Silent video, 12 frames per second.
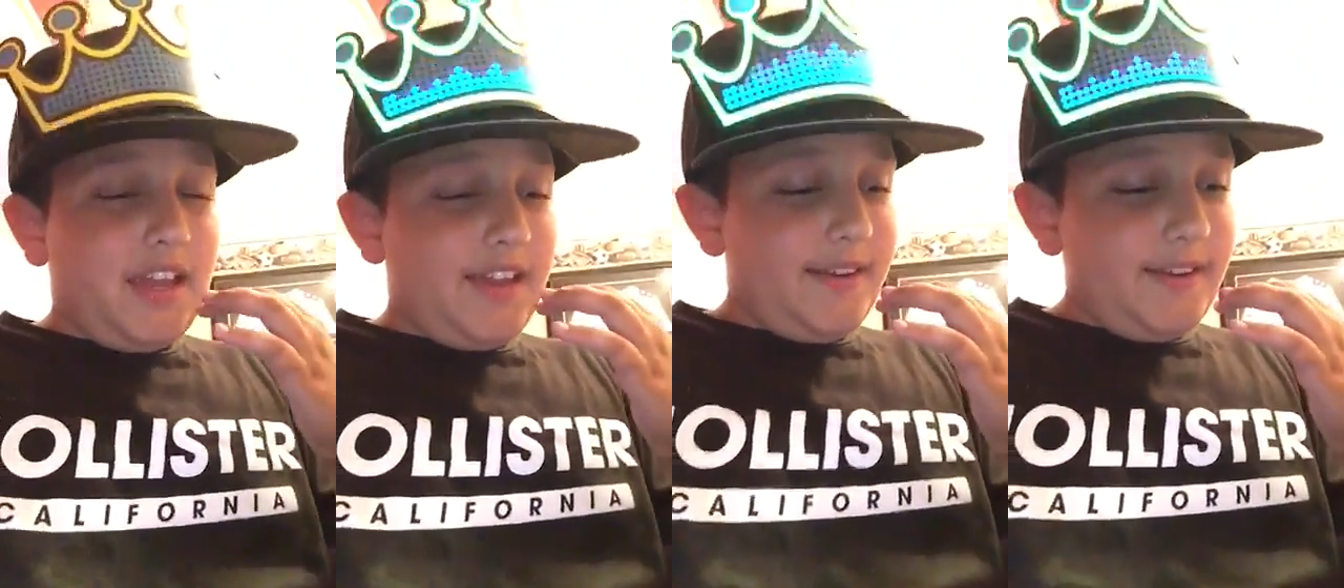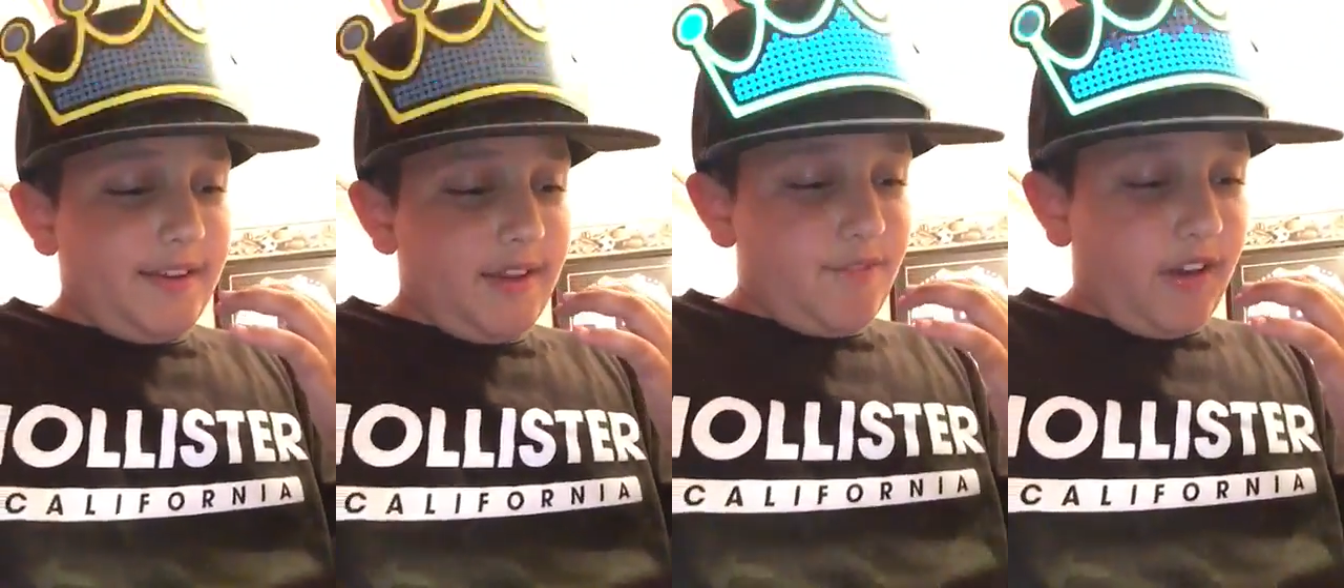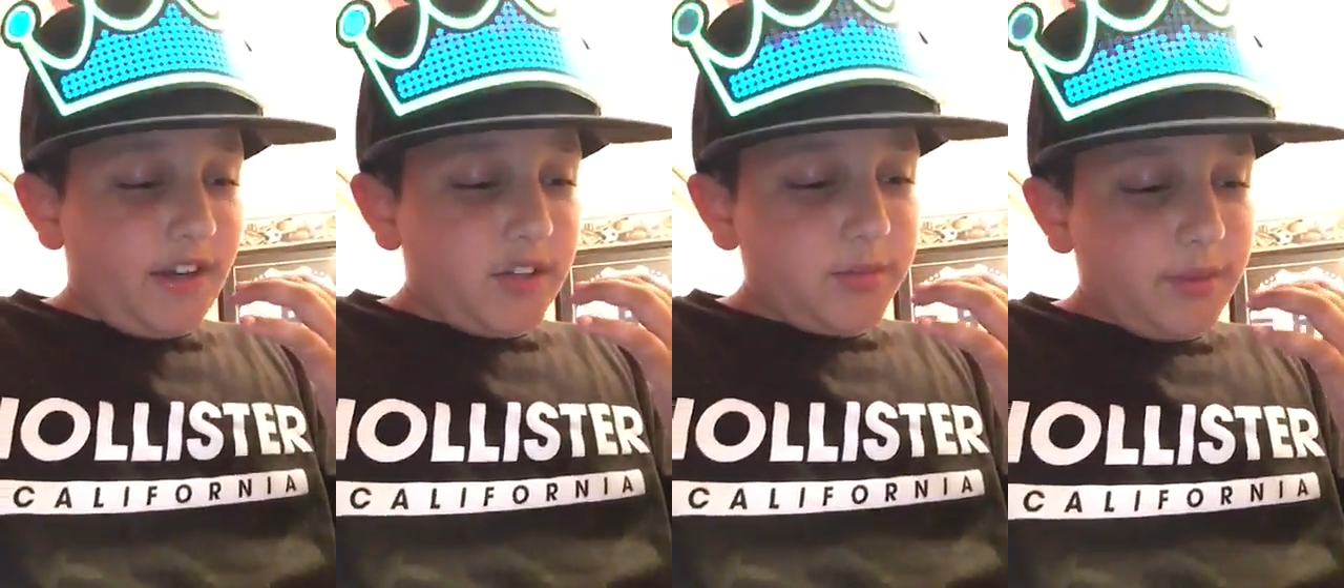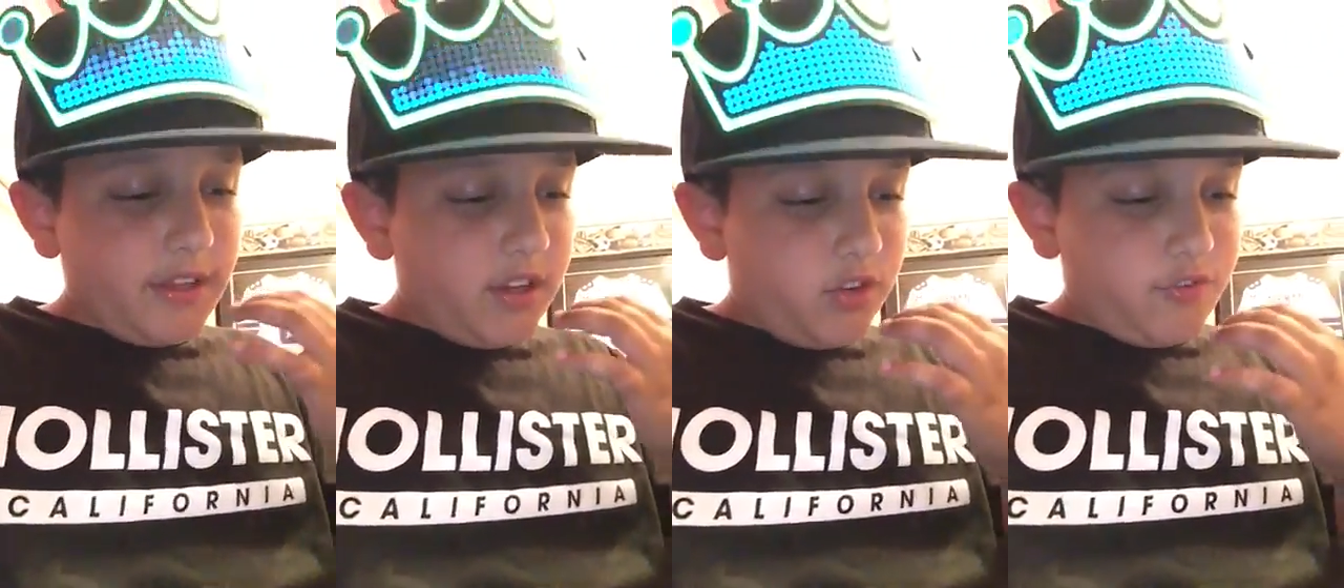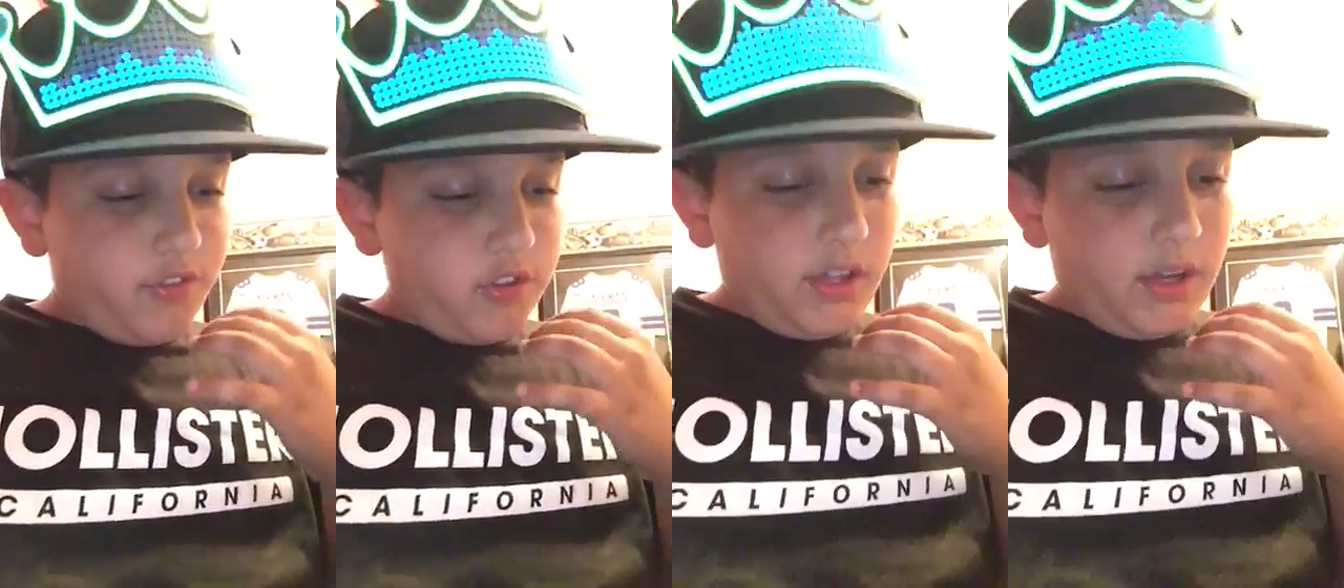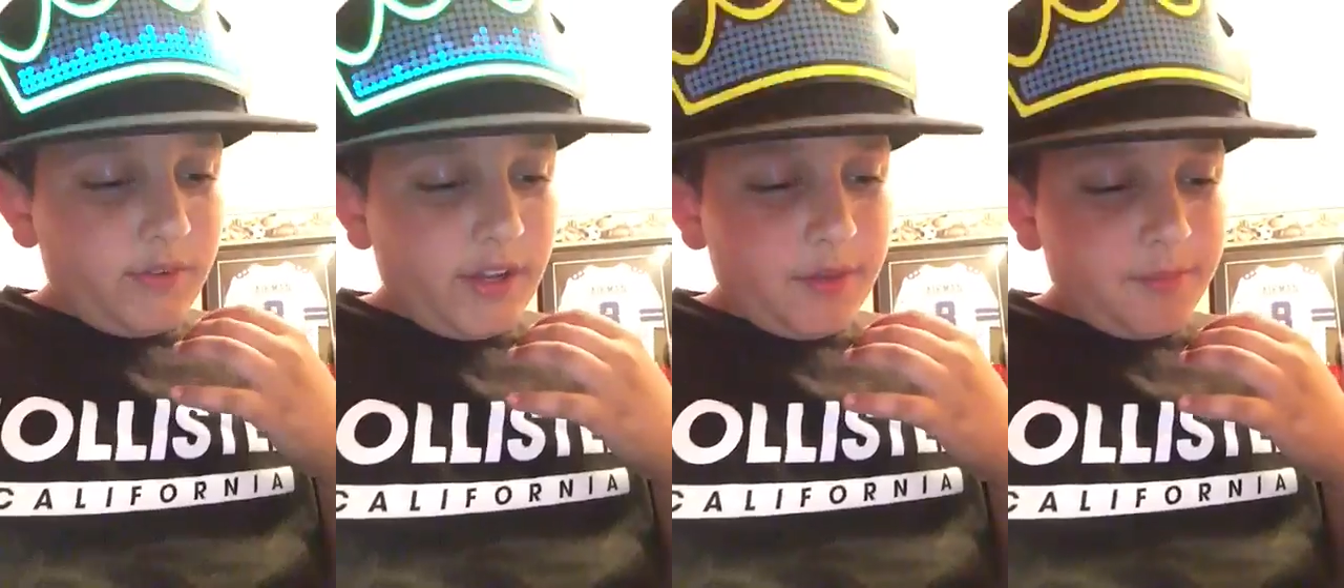And if I don't make y'all feel
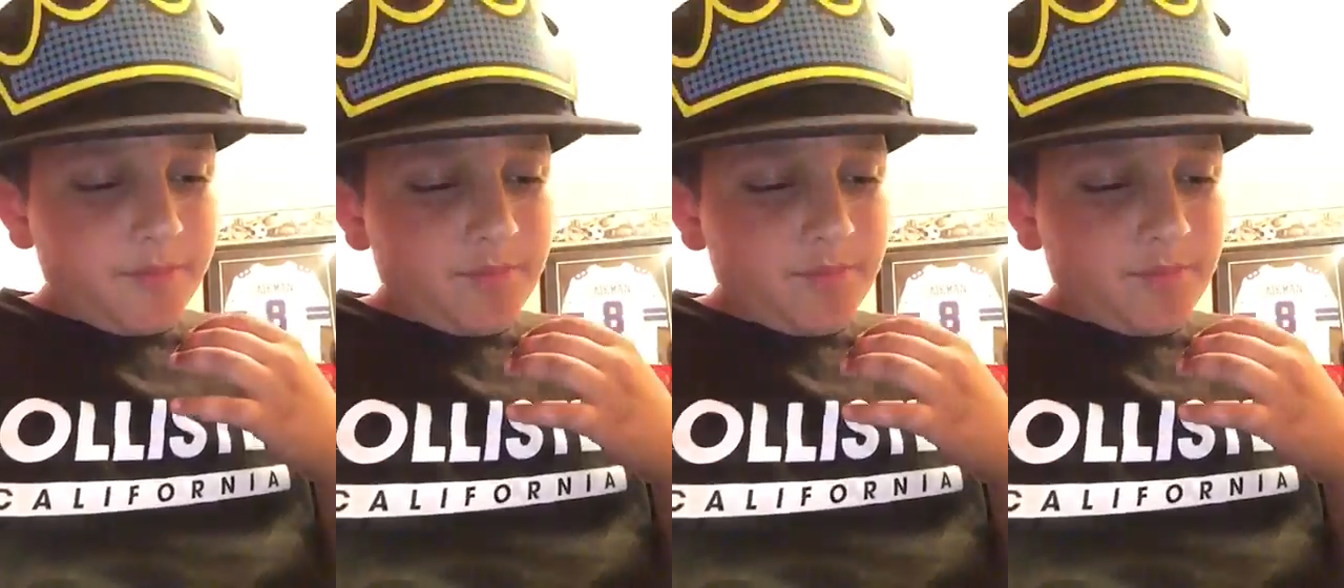that way,